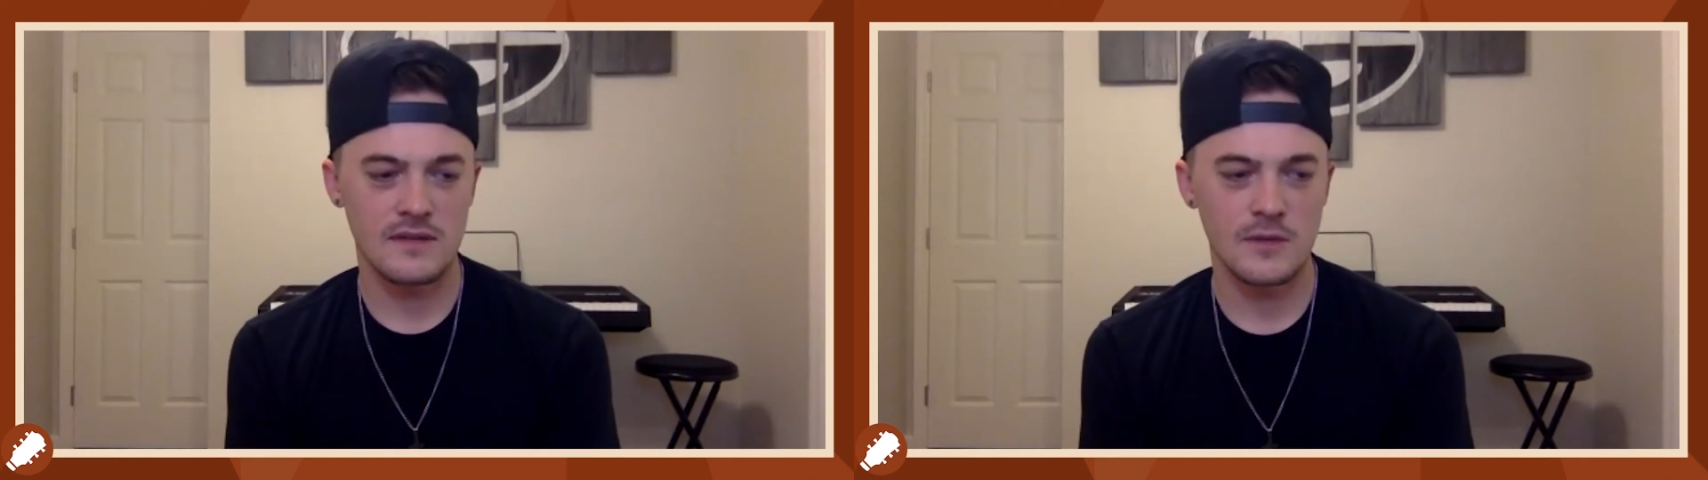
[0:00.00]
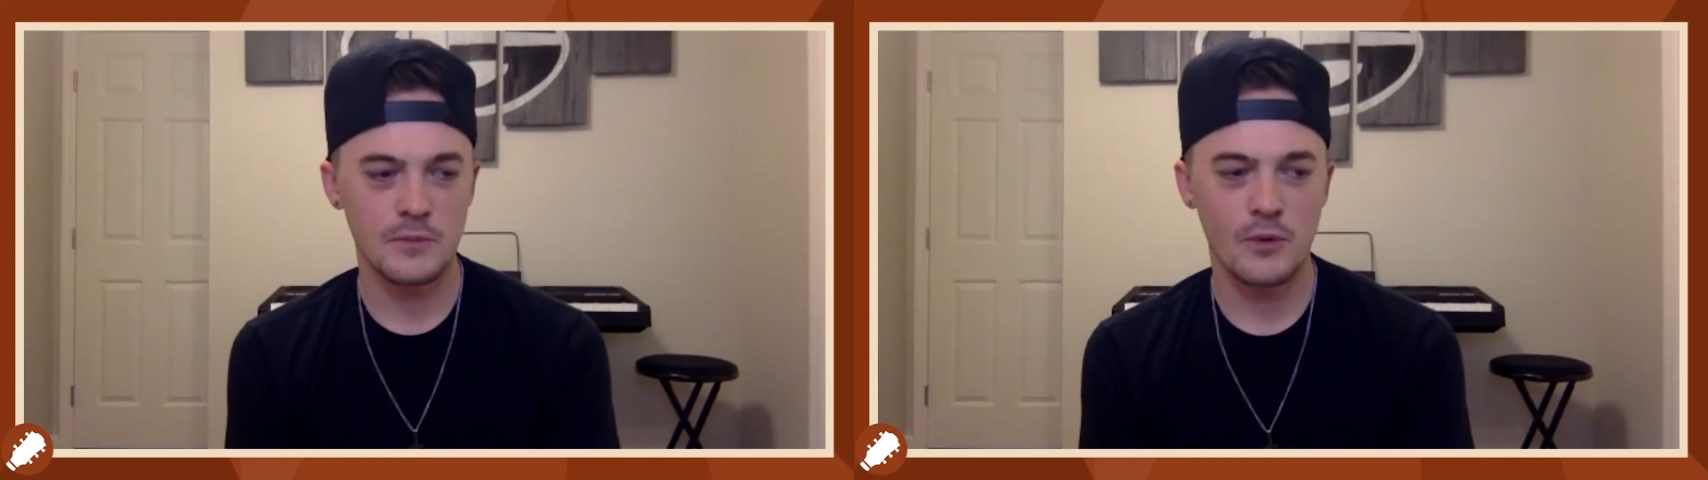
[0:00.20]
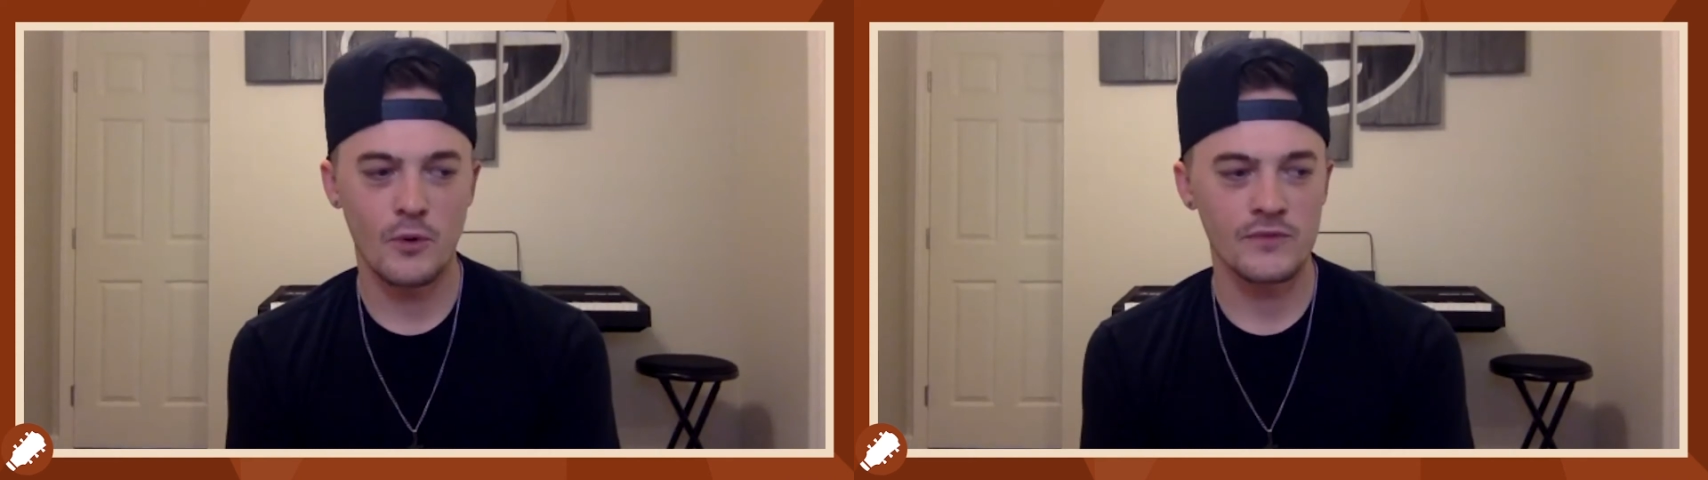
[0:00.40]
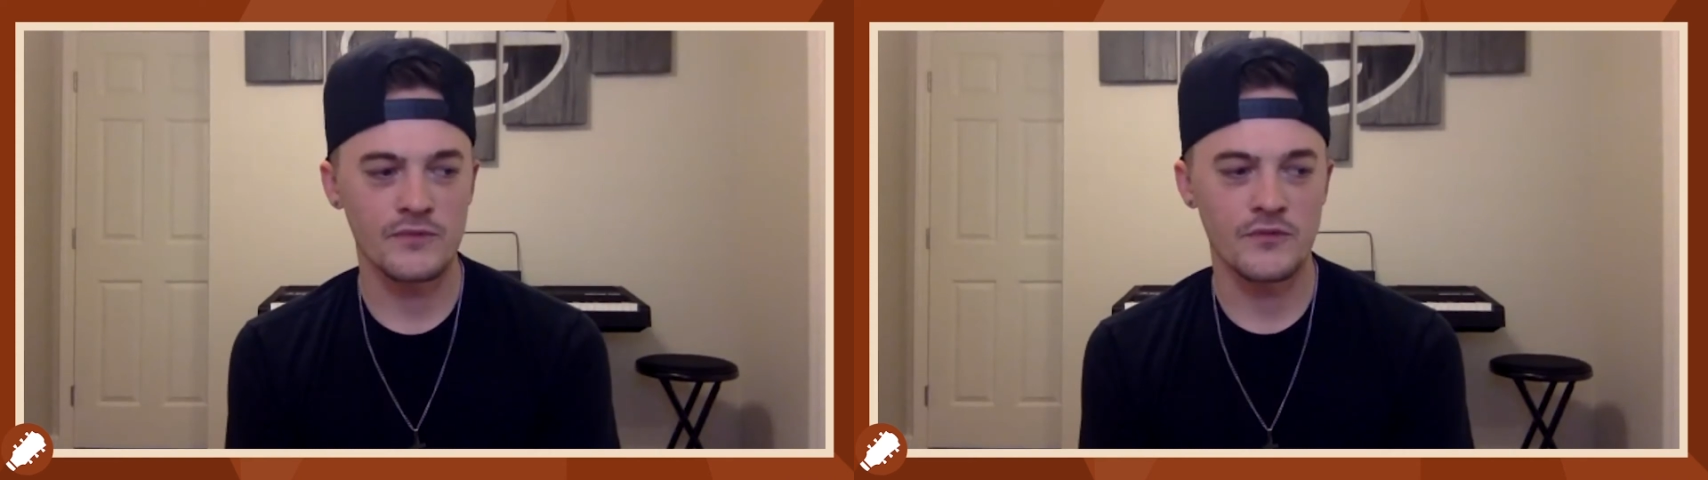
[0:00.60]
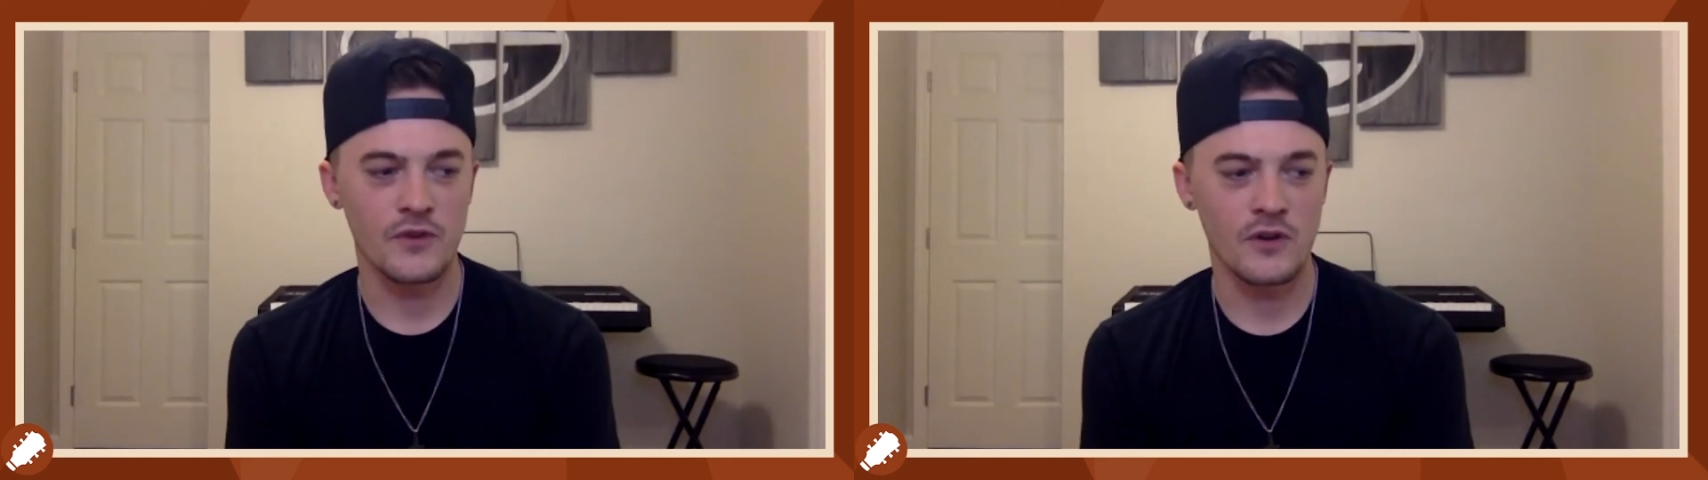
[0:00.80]

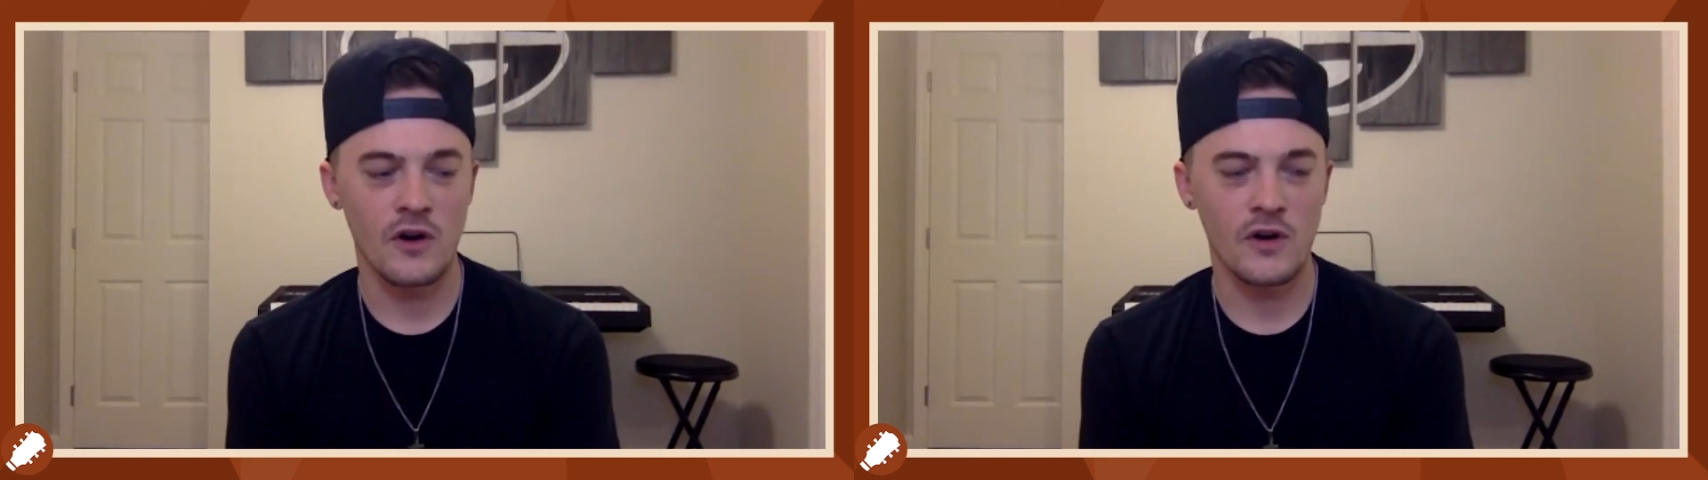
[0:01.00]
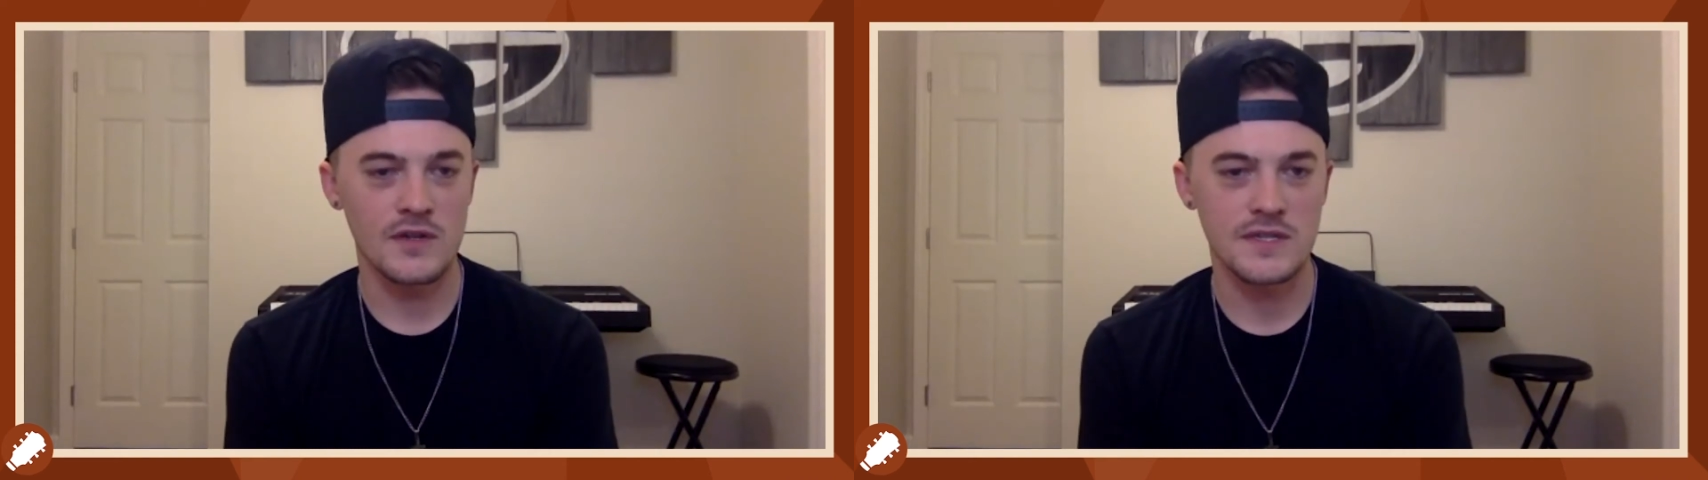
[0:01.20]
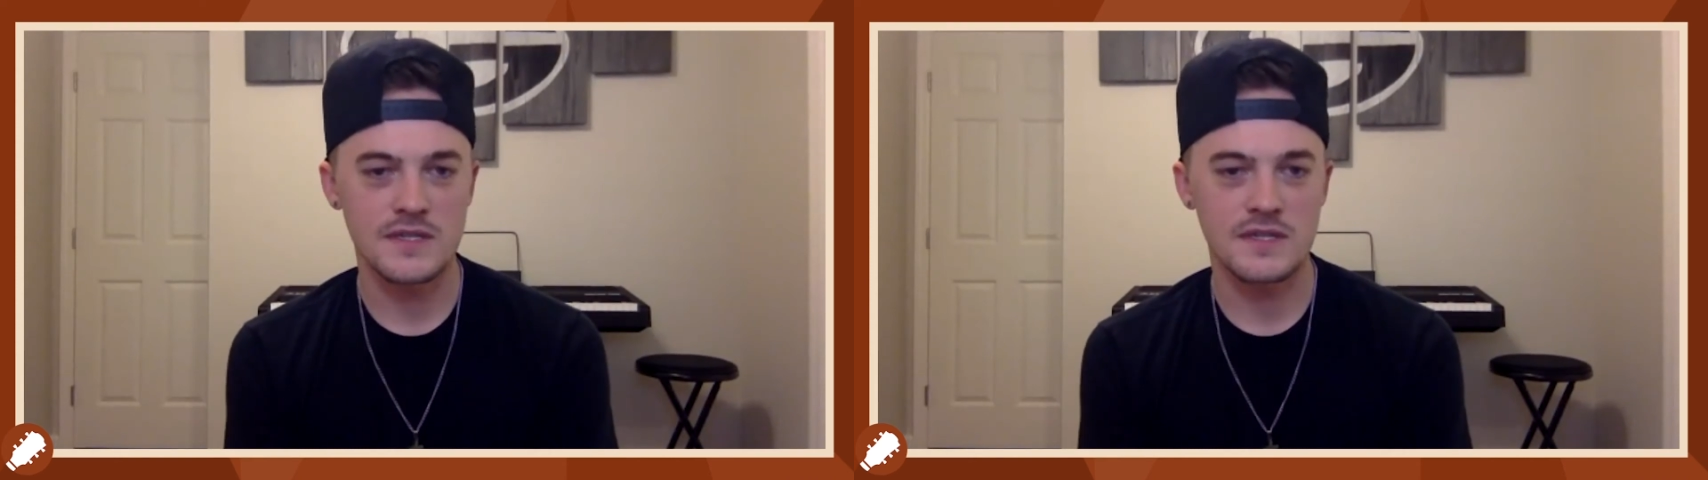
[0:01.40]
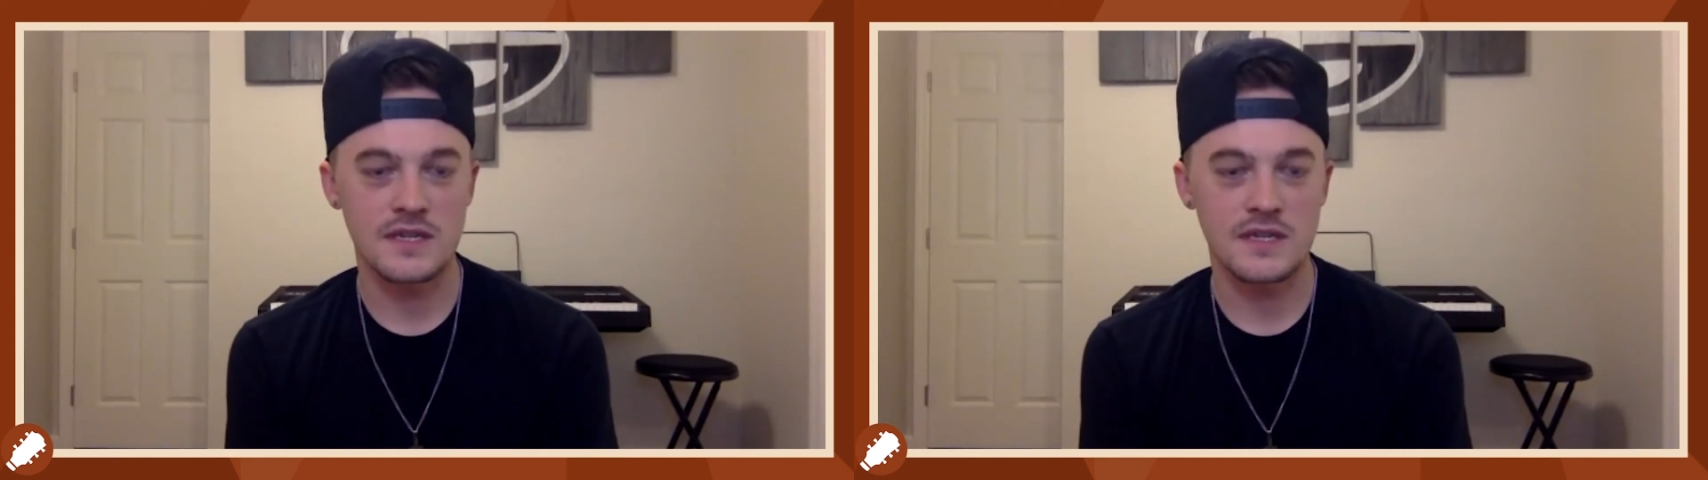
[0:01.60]
important for artists